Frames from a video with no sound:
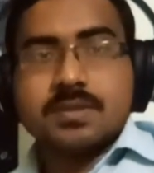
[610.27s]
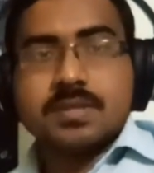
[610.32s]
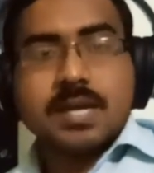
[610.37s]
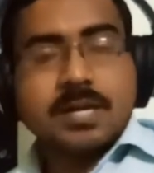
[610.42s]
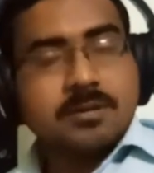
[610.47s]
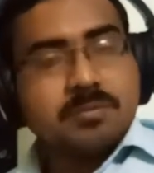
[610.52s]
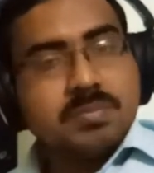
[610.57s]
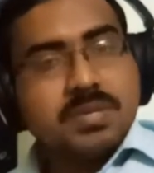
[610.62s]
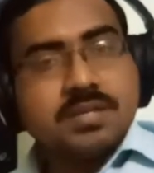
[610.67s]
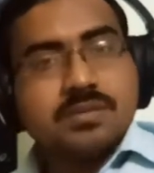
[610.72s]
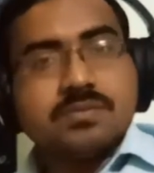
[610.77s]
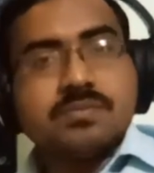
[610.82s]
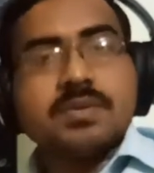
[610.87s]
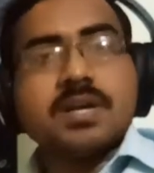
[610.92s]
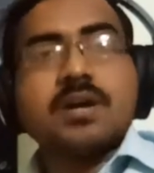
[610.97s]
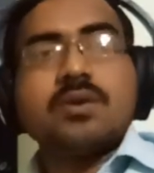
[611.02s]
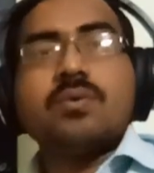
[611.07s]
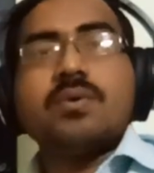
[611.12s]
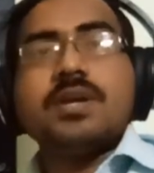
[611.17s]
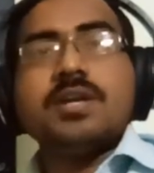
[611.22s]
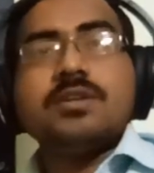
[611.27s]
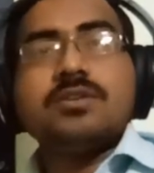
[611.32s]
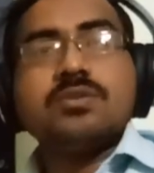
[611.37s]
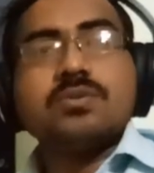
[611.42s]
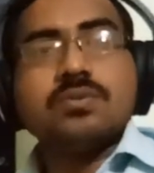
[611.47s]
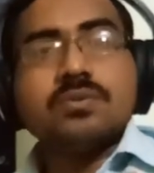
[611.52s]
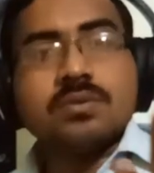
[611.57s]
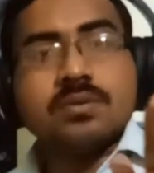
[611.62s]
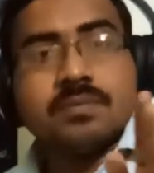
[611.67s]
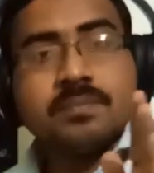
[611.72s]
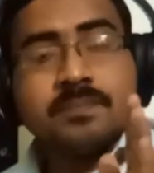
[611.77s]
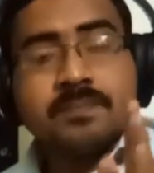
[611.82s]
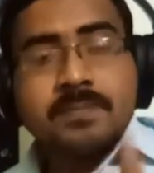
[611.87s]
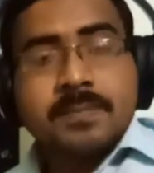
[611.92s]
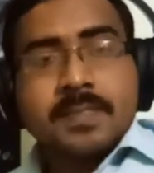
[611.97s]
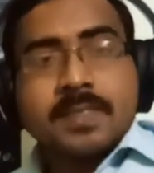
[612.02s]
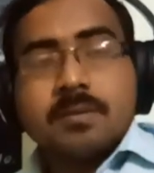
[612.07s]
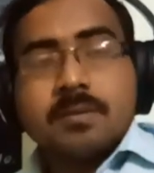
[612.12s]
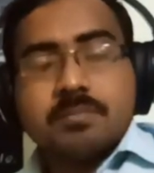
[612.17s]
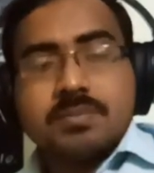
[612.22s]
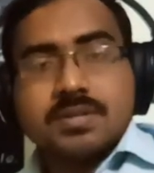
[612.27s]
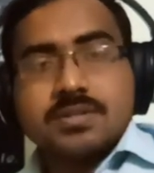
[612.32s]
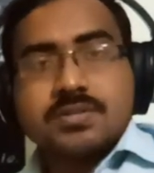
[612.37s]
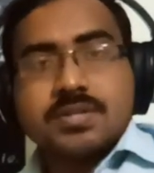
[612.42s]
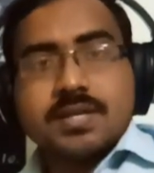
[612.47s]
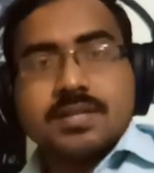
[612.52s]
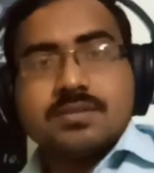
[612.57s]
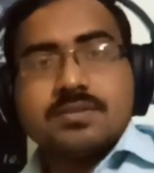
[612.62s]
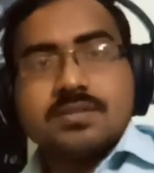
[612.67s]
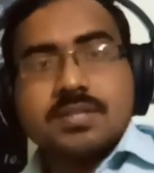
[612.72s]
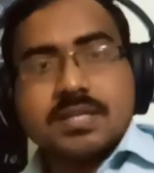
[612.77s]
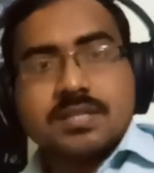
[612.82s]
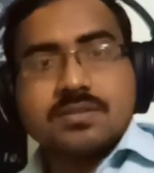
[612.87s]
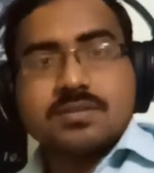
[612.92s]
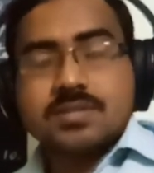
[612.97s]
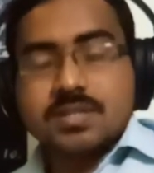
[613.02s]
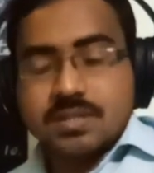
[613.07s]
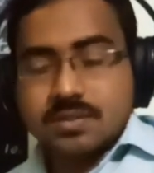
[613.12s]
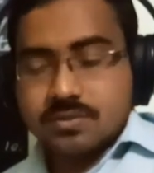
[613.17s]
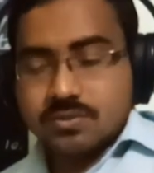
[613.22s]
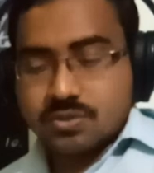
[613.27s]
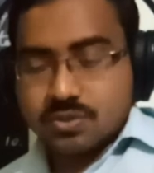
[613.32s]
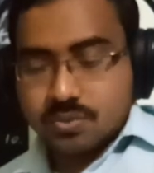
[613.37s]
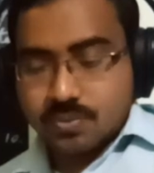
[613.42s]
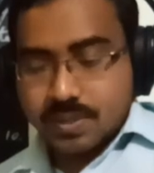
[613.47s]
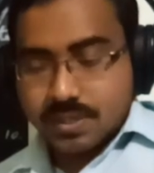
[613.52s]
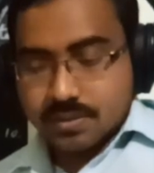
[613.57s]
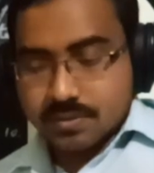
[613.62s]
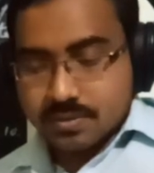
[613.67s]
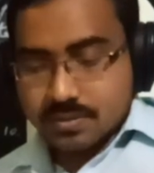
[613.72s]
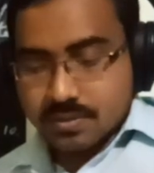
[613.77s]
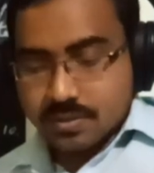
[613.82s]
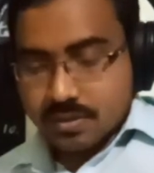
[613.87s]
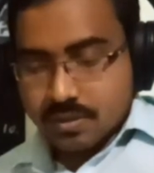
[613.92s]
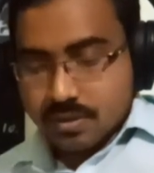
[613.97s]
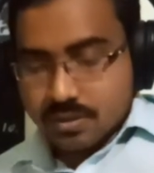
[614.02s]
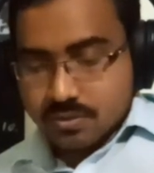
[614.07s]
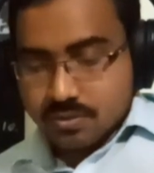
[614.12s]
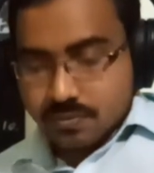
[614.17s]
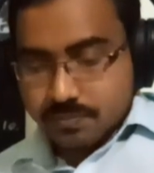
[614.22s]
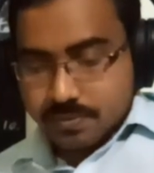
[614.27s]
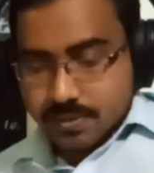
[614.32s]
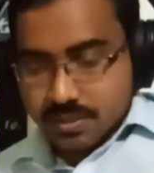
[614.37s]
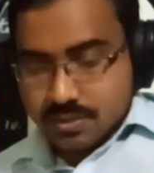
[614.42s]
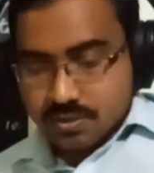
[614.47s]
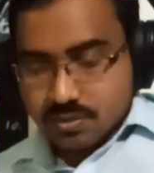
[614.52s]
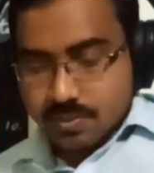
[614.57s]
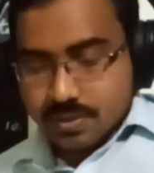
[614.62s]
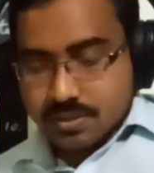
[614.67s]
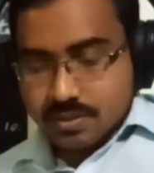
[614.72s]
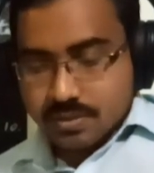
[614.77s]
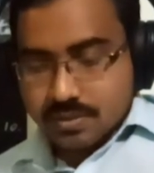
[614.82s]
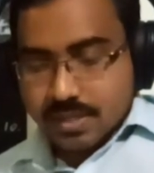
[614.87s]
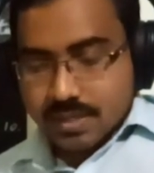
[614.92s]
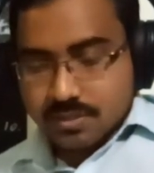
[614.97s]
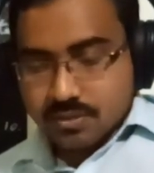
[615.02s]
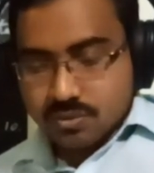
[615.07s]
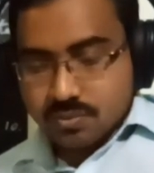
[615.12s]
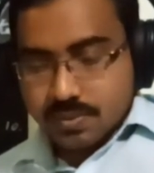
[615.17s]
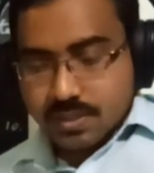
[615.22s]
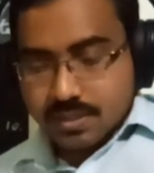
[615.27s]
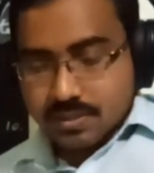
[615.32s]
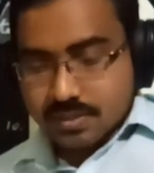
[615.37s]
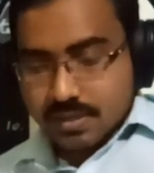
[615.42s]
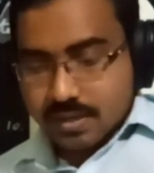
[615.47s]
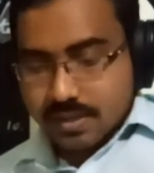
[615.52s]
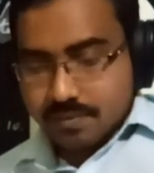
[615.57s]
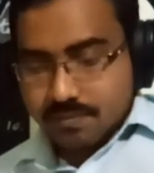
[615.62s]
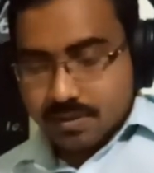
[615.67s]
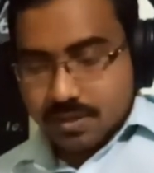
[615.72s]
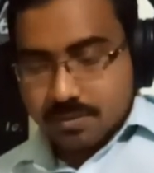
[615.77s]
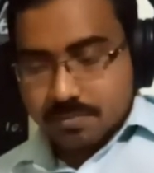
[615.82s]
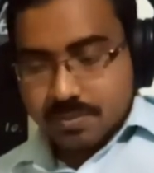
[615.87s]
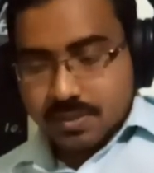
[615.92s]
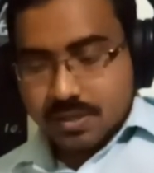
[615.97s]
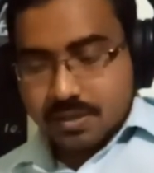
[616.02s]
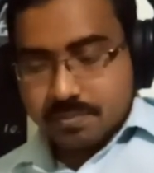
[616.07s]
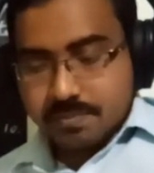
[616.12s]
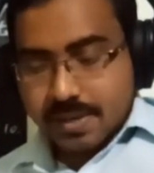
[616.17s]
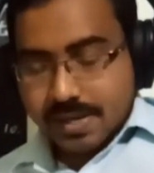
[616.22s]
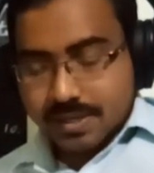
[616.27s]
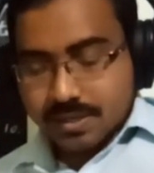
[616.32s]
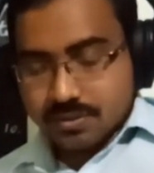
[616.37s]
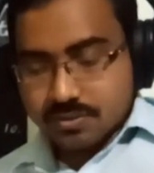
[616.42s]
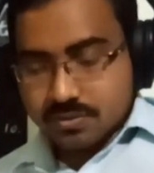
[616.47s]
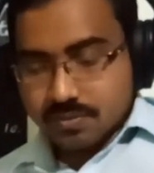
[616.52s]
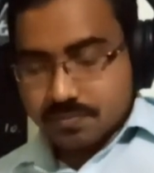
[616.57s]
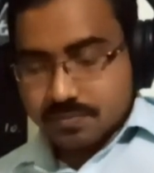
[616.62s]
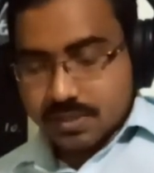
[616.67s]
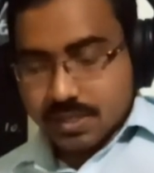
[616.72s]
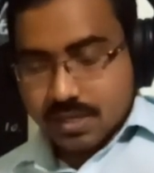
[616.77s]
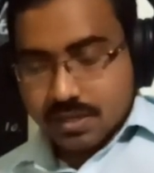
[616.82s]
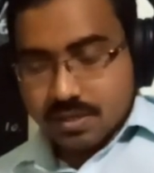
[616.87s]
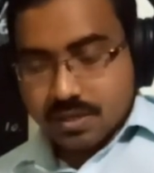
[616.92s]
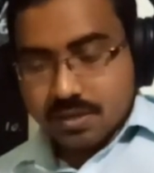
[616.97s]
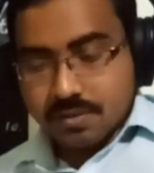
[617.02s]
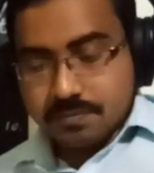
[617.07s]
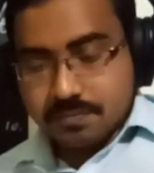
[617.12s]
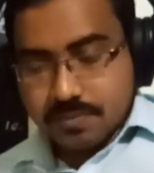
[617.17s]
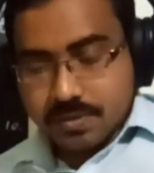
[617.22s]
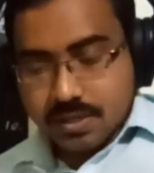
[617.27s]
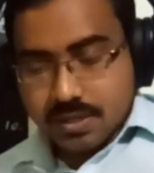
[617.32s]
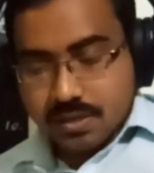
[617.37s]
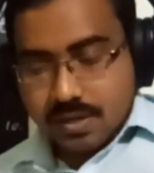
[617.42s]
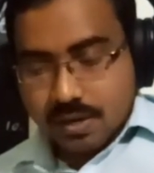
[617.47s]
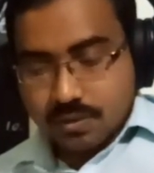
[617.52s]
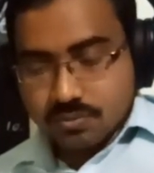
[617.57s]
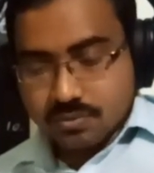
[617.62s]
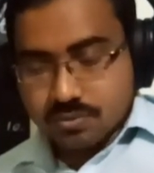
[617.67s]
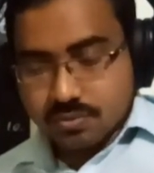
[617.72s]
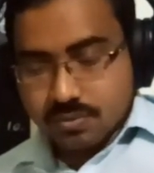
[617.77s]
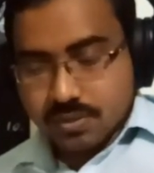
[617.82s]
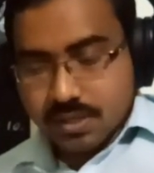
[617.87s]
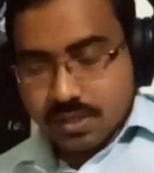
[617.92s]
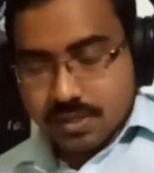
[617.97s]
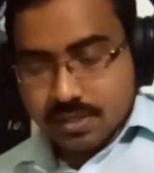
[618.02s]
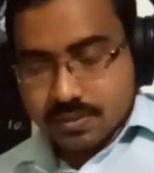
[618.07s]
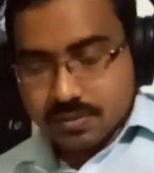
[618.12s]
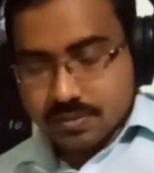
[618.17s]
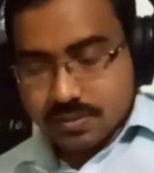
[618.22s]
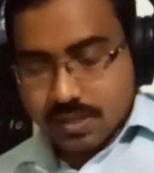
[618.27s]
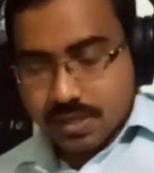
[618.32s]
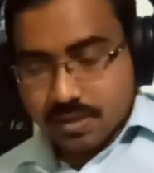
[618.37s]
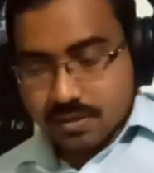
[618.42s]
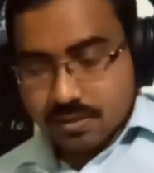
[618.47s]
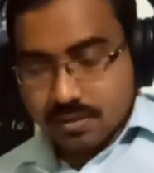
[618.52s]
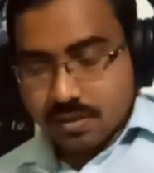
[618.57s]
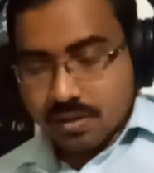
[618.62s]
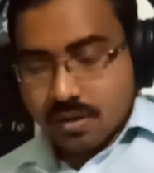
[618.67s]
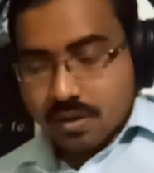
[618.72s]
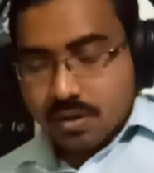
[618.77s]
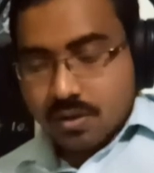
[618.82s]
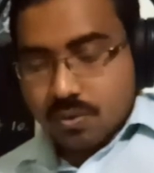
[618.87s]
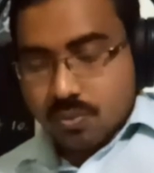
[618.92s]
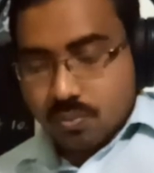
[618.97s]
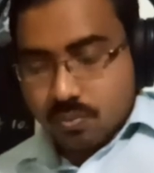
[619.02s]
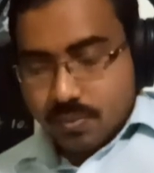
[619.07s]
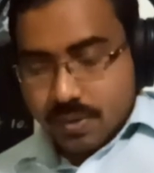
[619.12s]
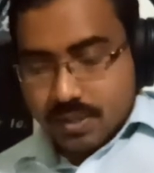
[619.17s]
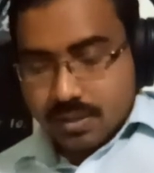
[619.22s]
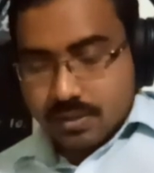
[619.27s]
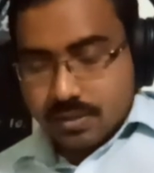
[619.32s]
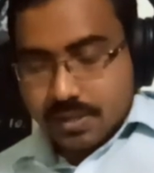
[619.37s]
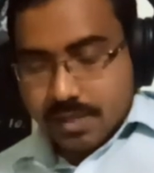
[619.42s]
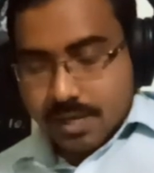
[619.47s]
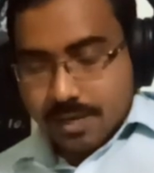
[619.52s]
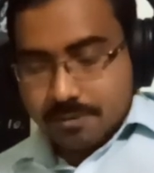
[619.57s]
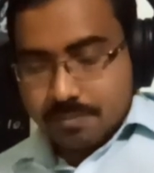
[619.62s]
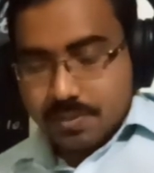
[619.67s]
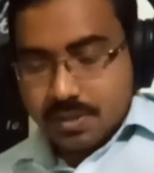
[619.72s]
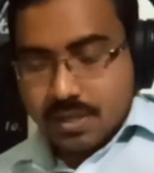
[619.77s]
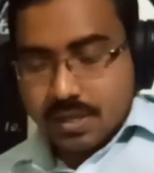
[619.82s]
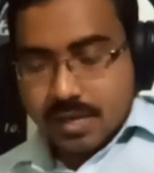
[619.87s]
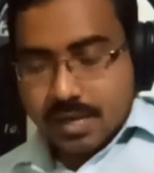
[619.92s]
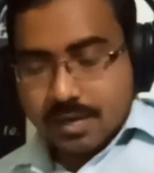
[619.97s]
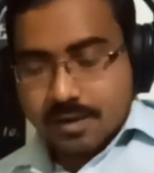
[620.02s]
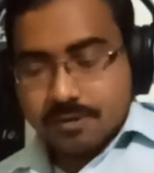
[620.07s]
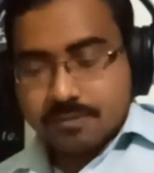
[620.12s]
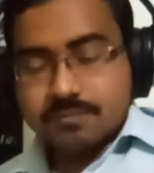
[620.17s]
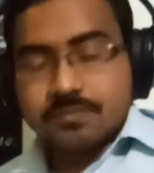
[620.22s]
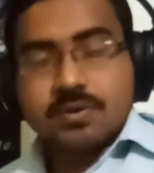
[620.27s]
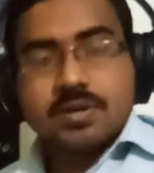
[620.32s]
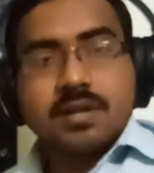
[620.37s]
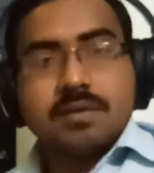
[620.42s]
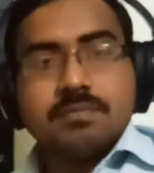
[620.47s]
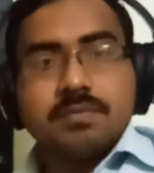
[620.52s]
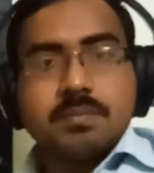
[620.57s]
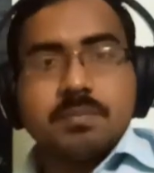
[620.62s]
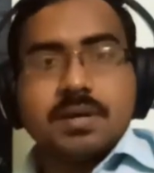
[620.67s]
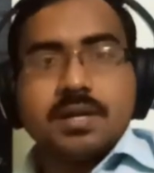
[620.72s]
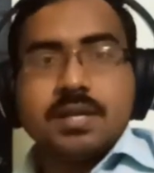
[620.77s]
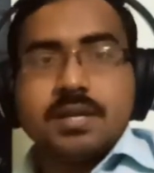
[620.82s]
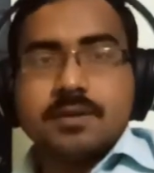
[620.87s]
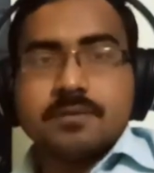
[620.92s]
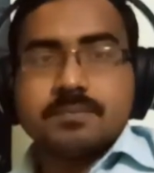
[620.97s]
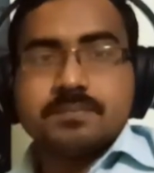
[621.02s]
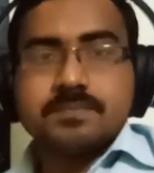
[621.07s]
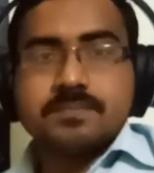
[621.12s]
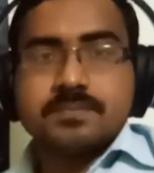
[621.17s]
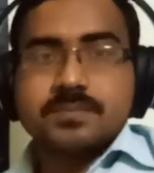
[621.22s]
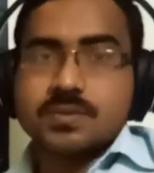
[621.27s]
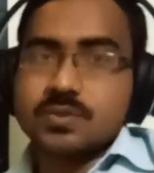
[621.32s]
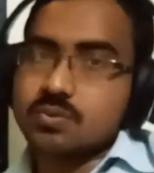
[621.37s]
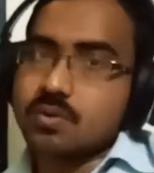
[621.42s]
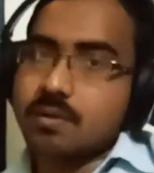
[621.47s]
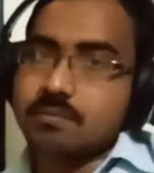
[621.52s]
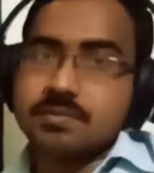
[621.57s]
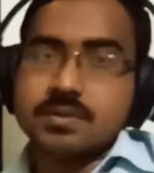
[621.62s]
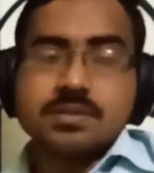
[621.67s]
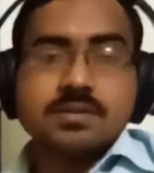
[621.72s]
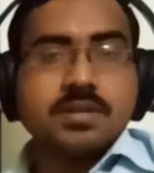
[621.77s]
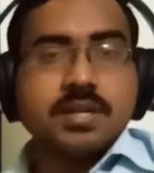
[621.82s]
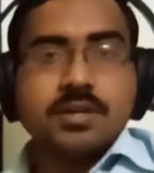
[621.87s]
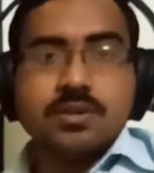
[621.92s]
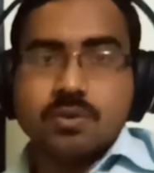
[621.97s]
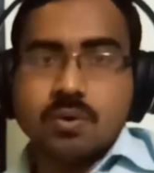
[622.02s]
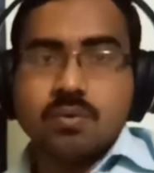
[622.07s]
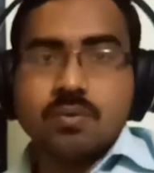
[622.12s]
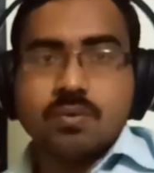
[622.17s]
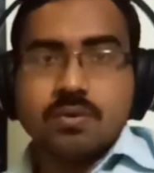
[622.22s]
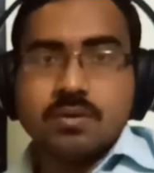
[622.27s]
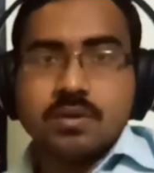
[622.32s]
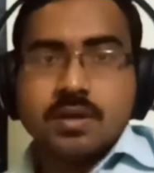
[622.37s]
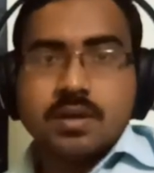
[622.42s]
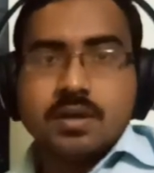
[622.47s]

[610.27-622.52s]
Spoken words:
That means we are going to purchase 60 sweets. So first question, that sweets are available in packets of 10. If he rounds to nearest 10, will there be enough for everybody? So obviously no.